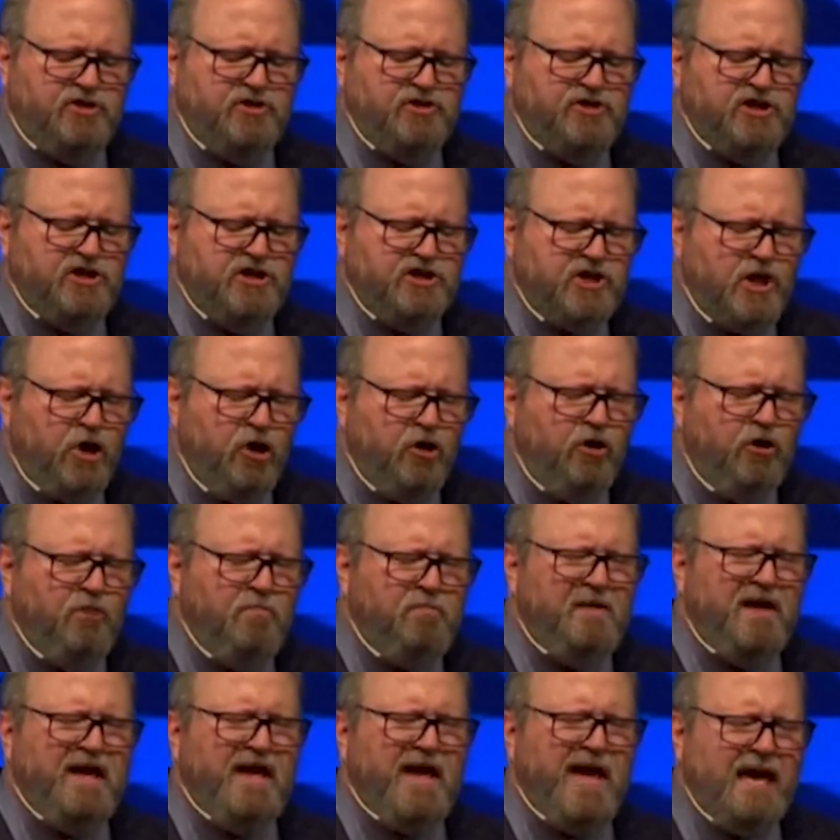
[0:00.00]
just
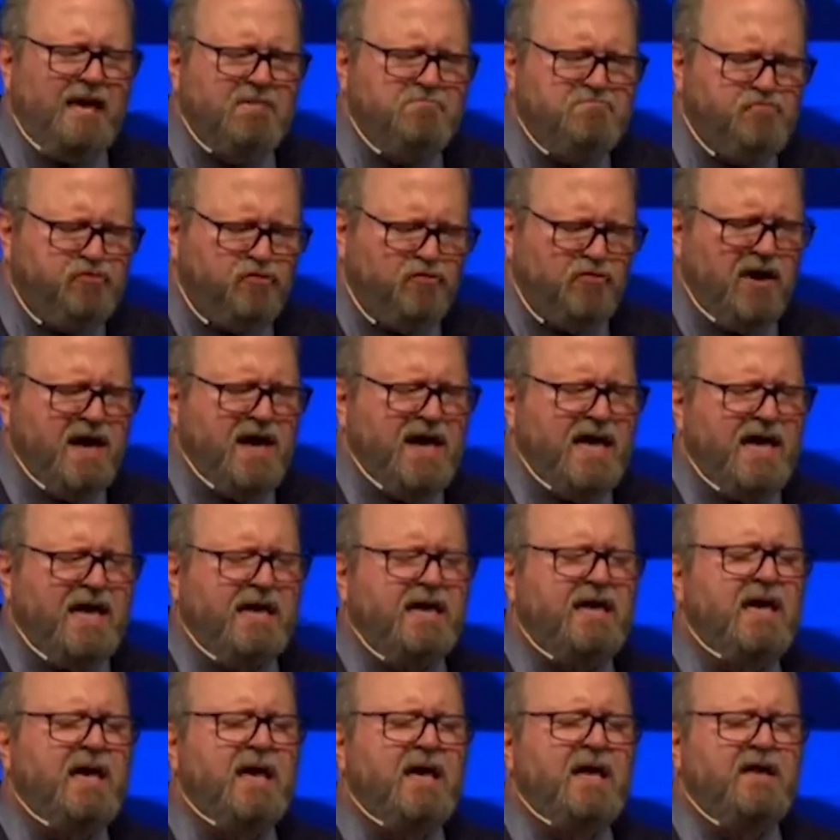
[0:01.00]
hoping and praying